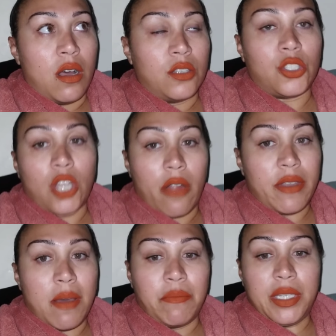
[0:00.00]

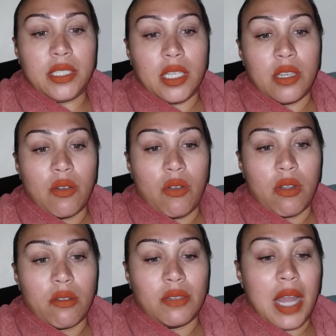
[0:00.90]
sorry I'm busy,
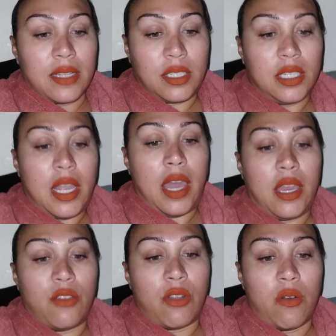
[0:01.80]
or not today.